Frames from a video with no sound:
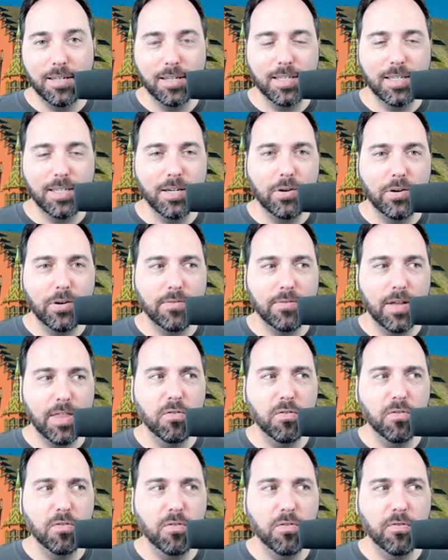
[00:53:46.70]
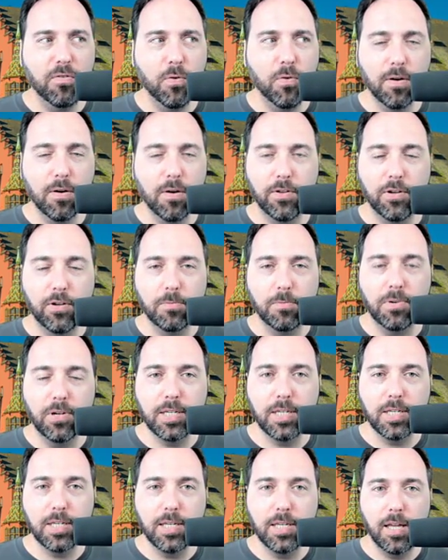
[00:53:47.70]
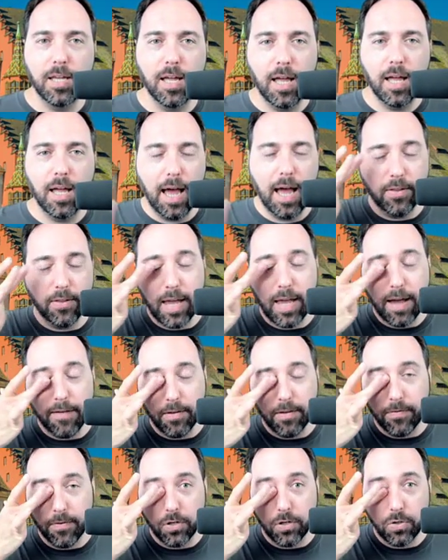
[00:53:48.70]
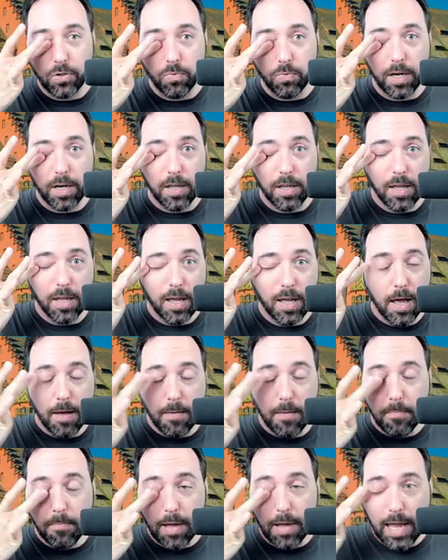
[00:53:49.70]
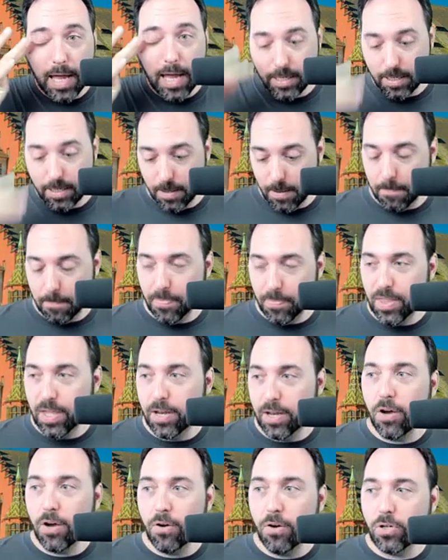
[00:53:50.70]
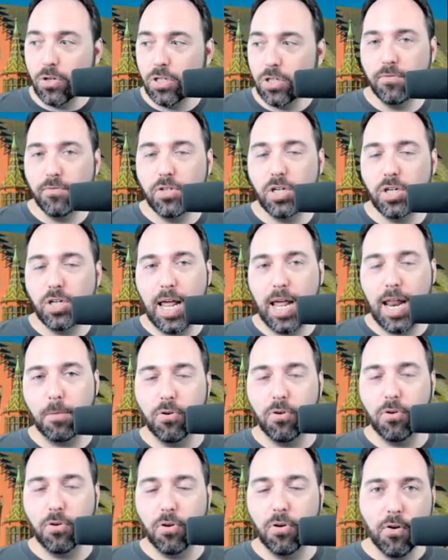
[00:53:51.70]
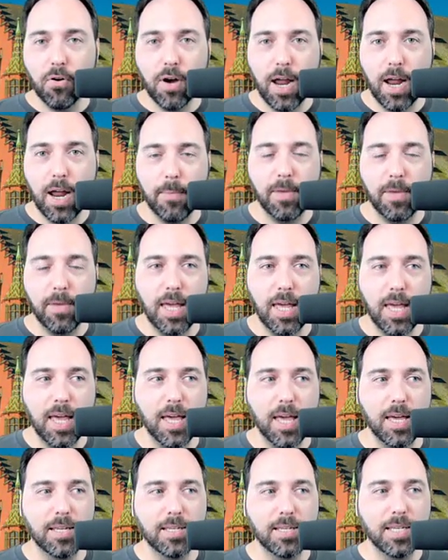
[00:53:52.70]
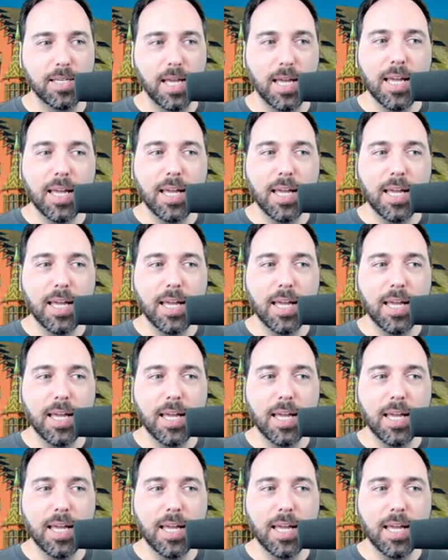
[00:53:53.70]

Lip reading: that's a series of, I think, 4 of those books. I only have the first one, but the notion of genetic programming